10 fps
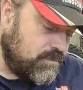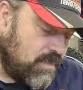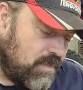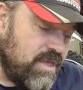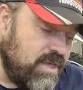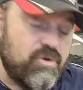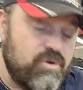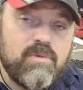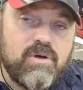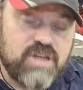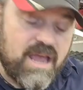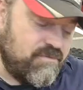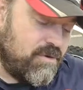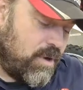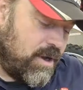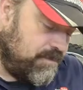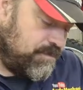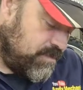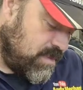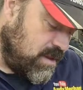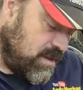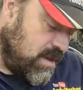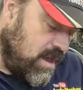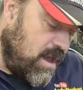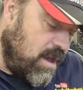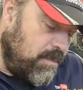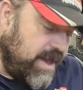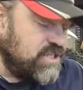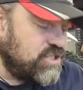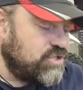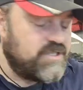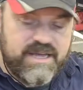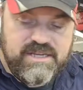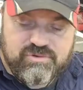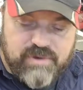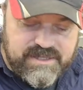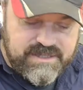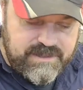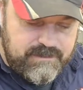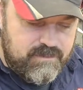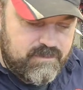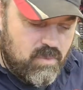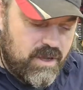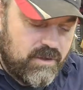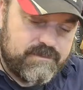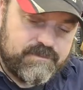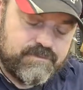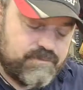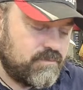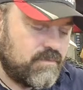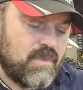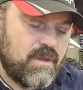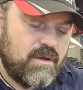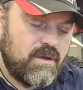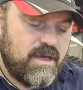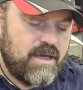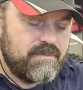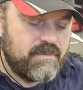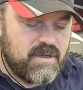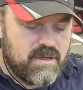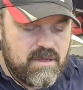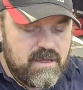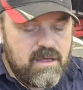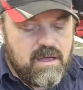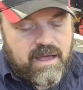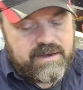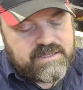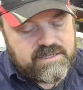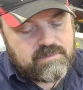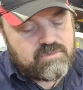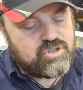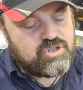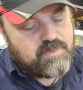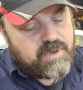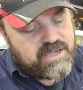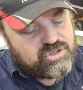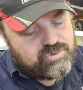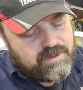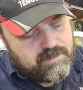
They're pretty much everywhere. Pastry taste rating. Well, okay. I need some just pastry.